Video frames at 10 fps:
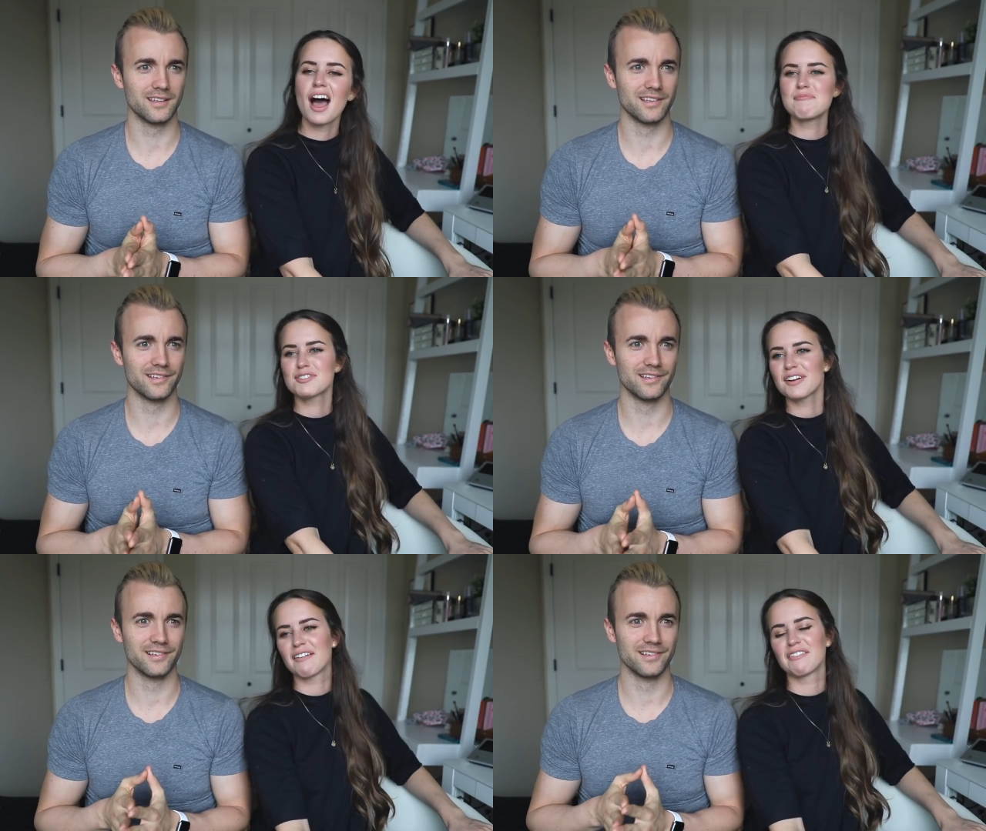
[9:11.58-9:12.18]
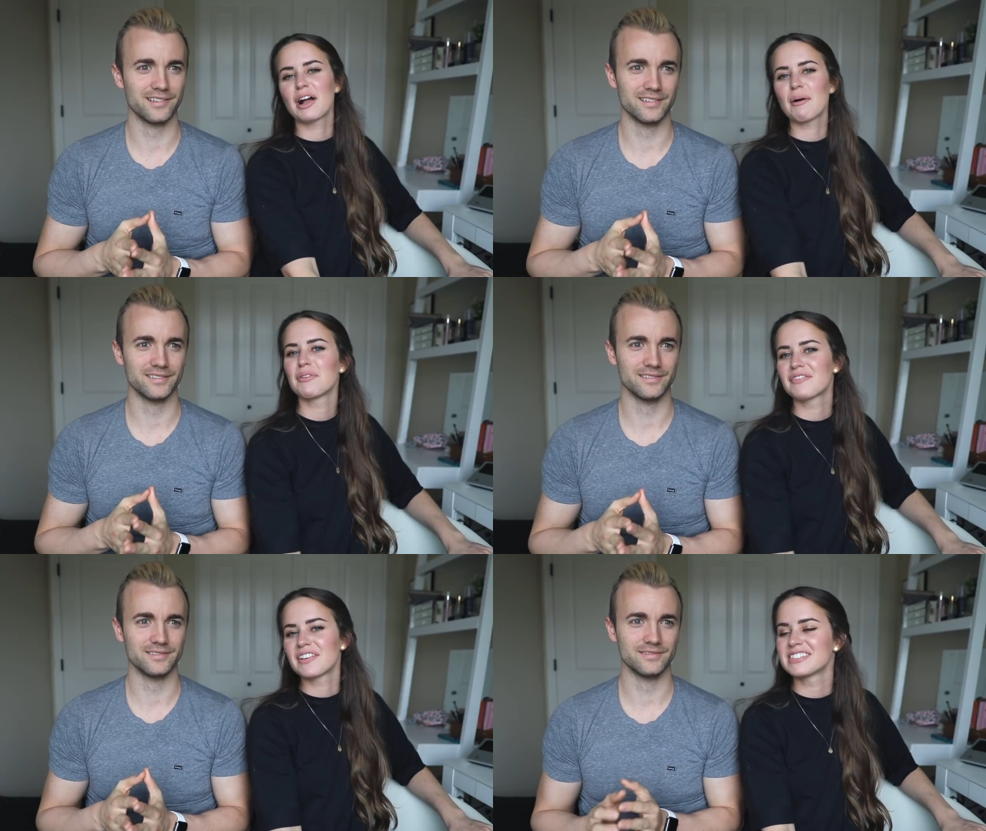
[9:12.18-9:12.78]
Speaker 1: I'm sure every
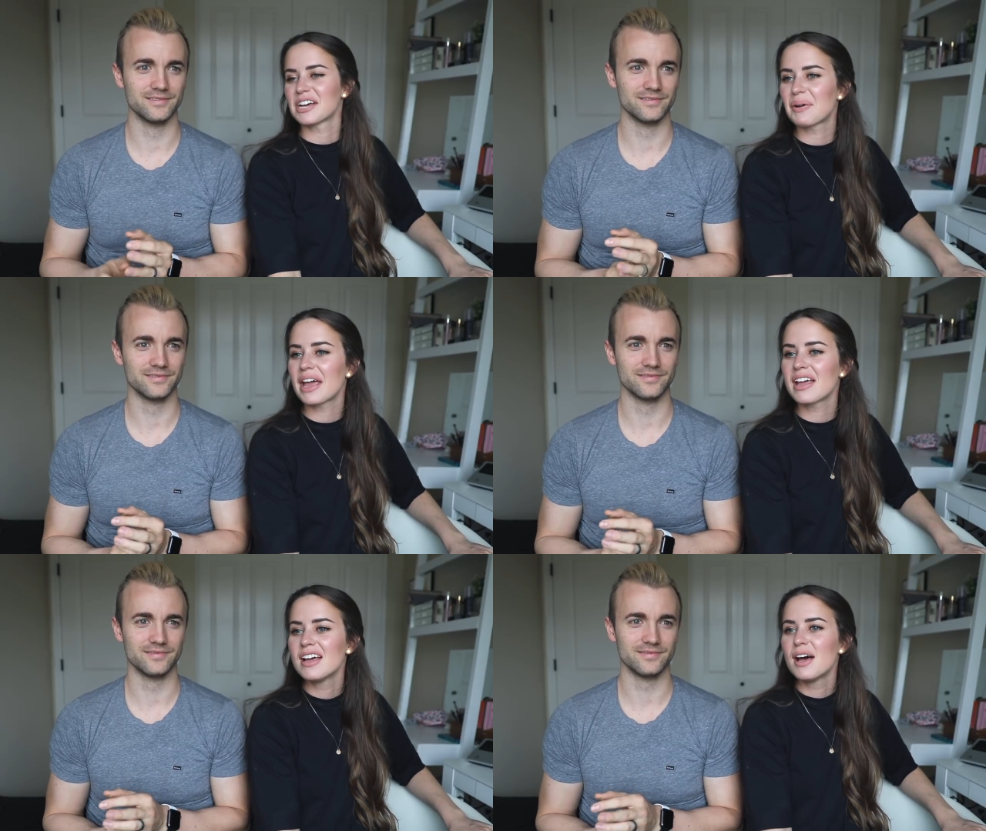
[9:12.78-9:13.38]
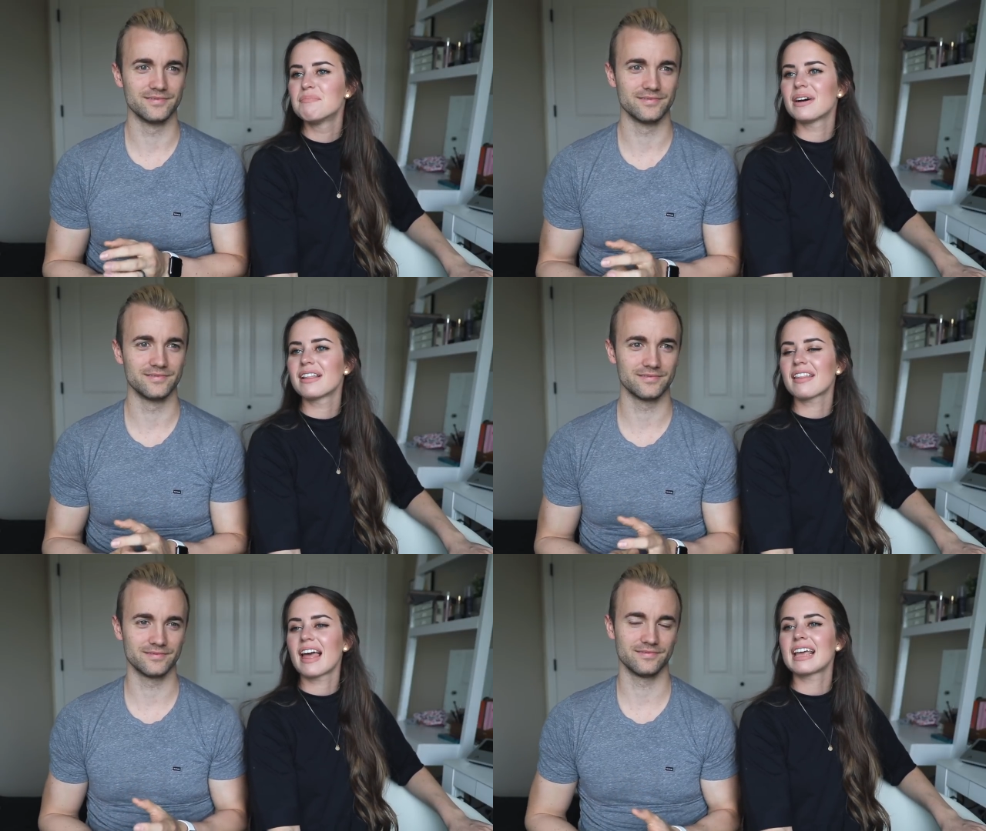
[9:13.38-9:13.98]
couple feels that way,
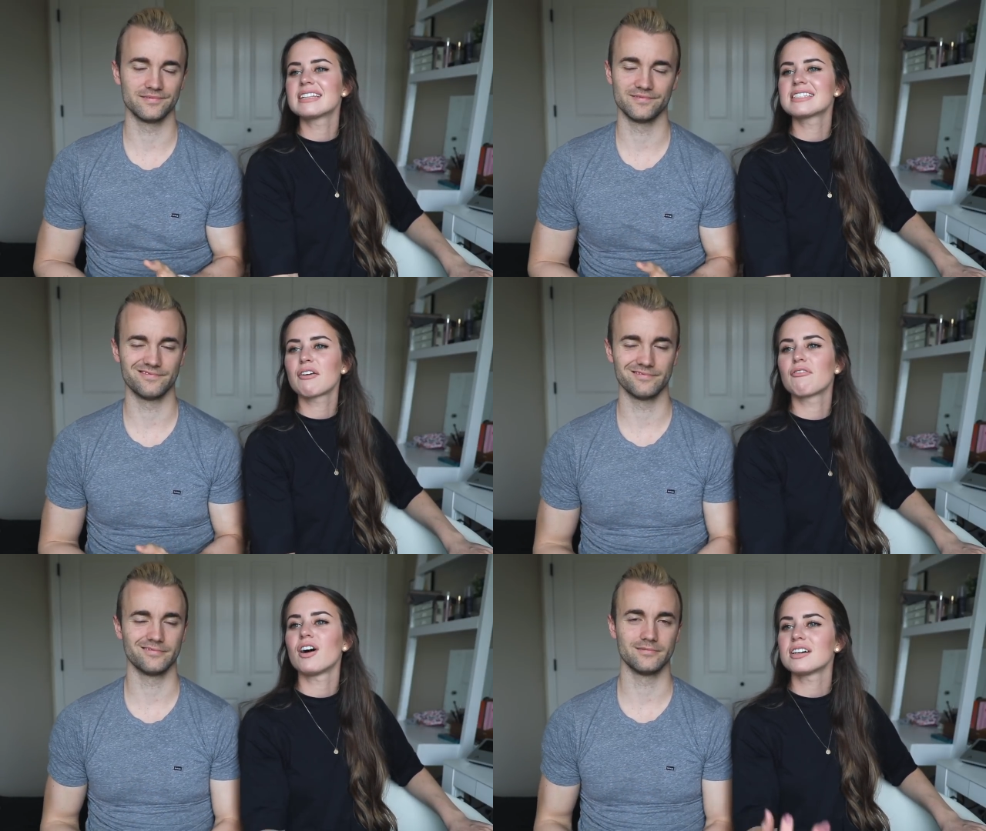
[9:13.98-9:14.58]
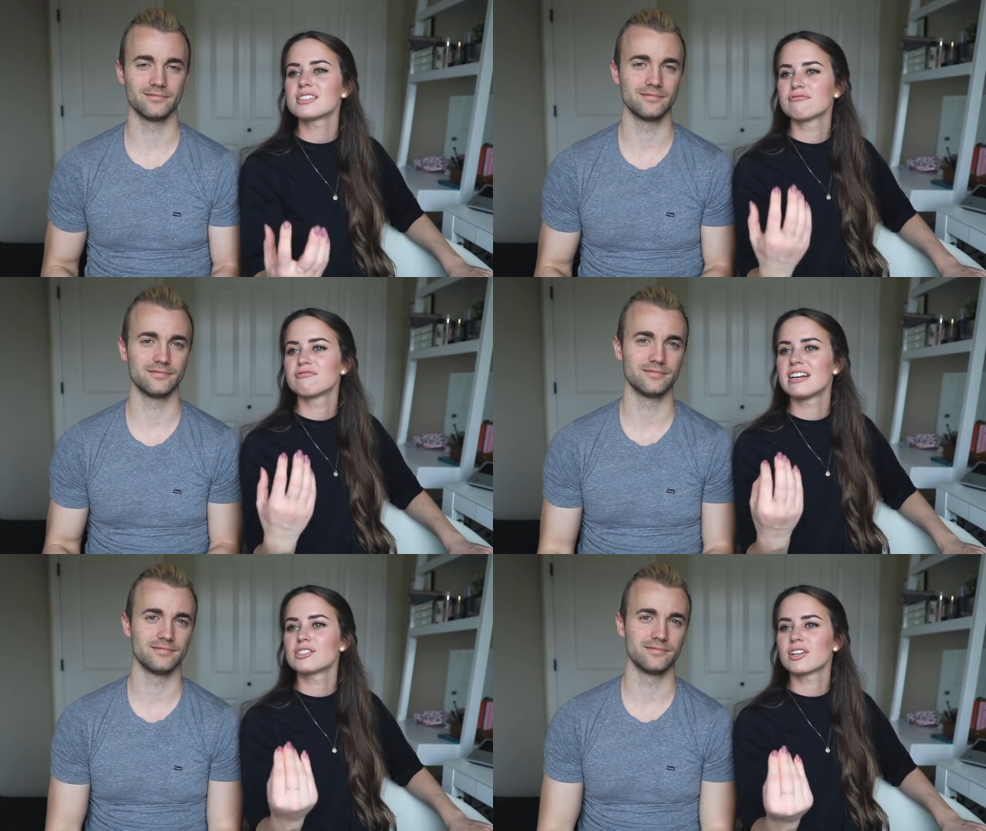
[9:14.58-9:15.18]
but like it's like Ross
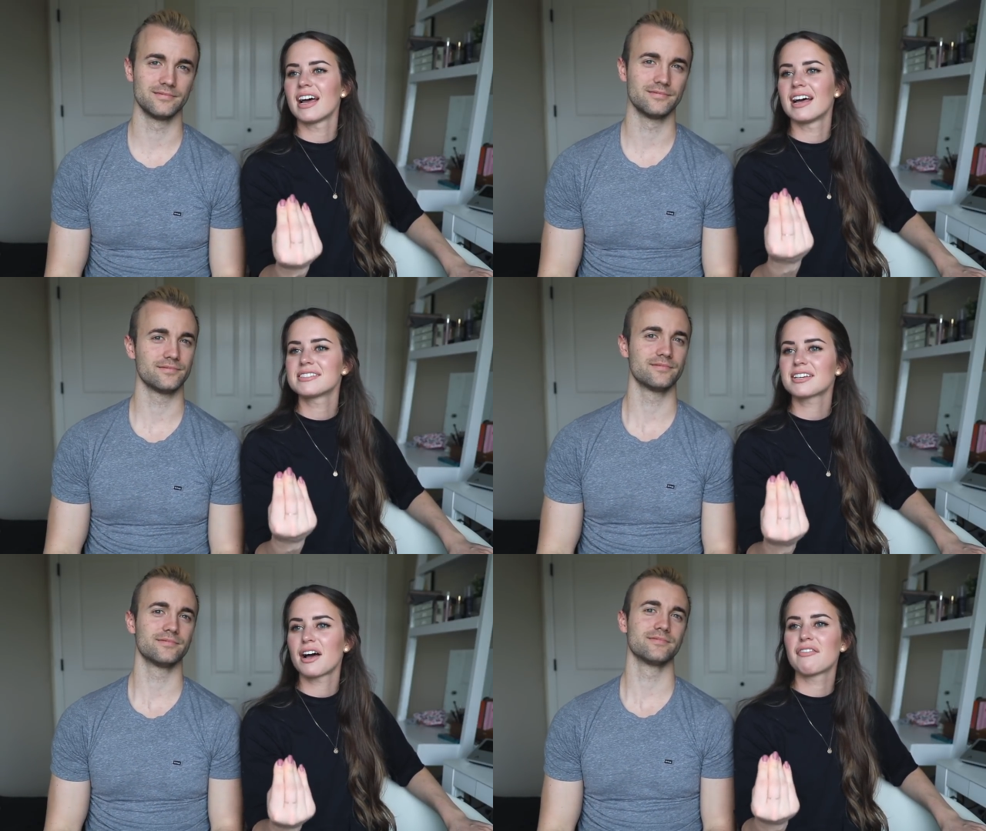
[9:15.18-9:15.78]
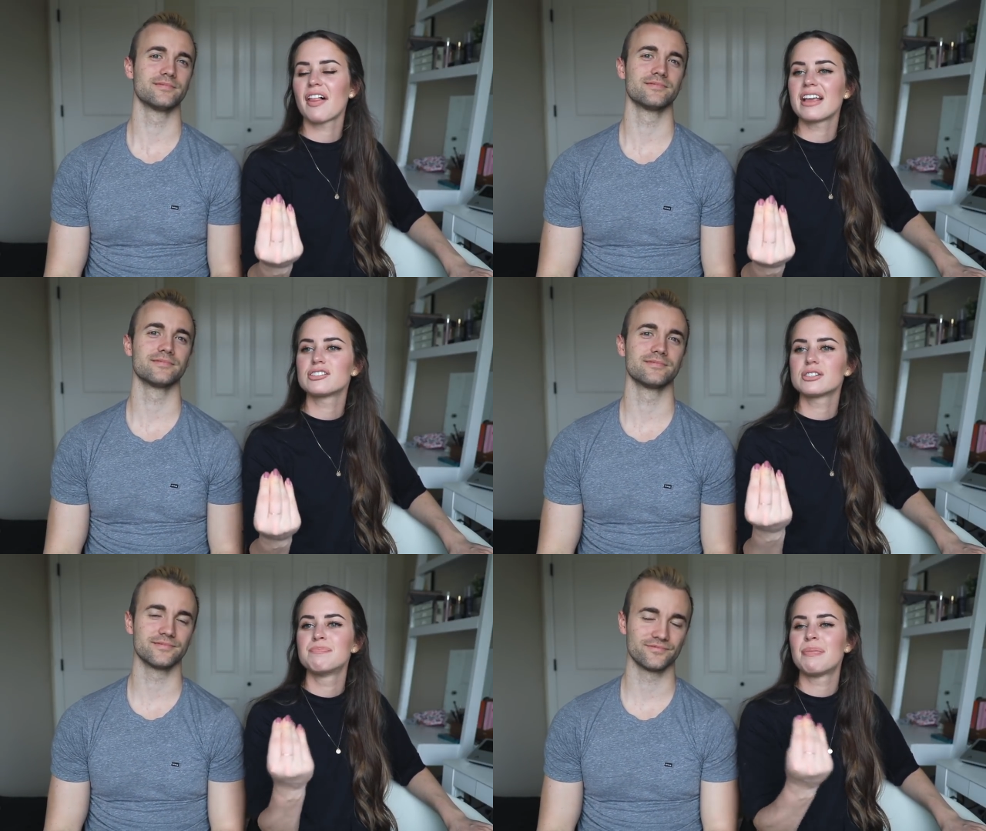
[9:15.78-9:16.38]
and Rachel-esque of
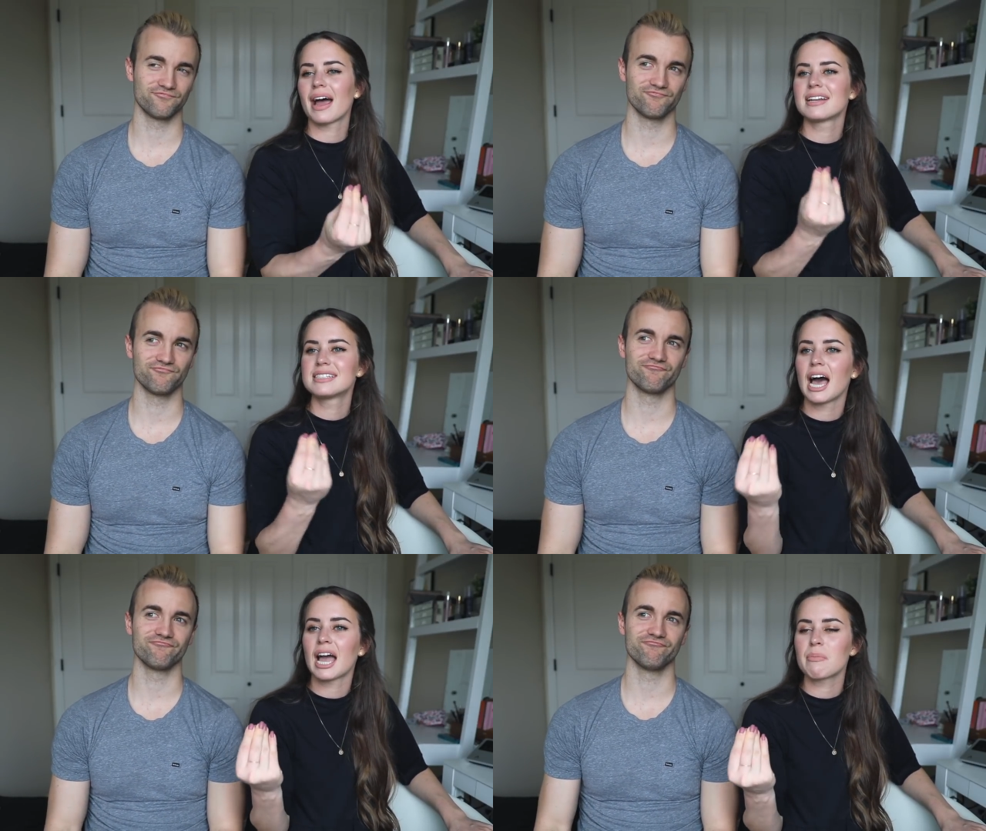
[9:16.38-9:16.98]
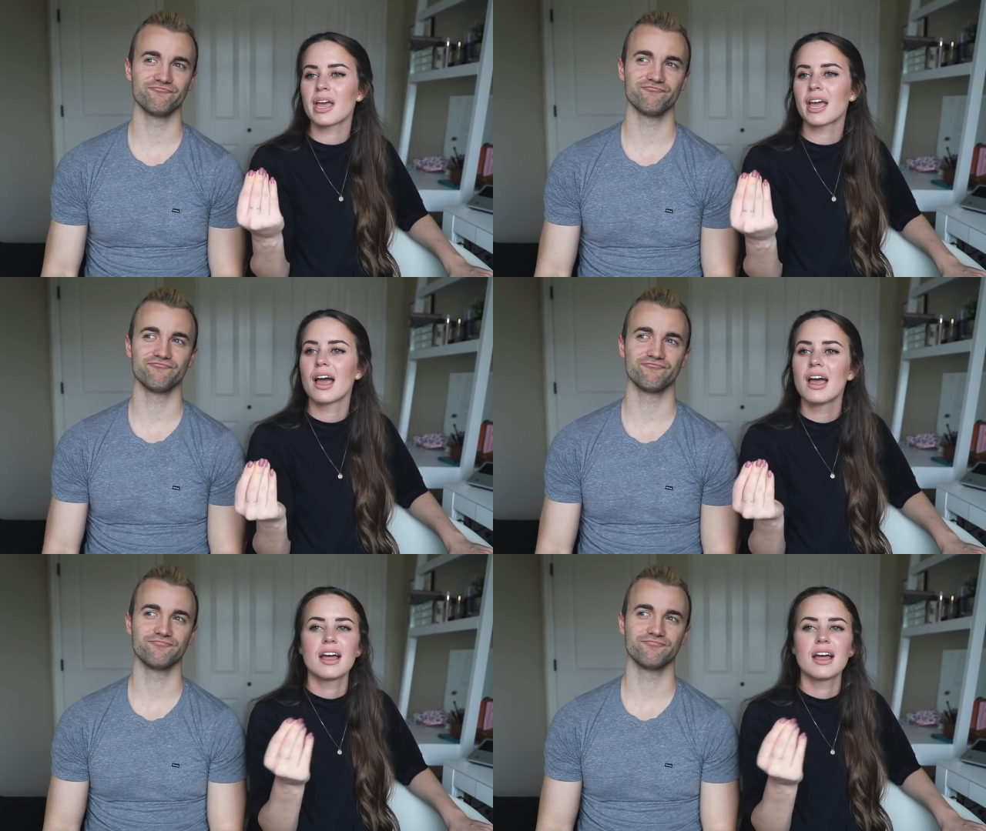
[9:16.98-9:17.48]
like just bad timing,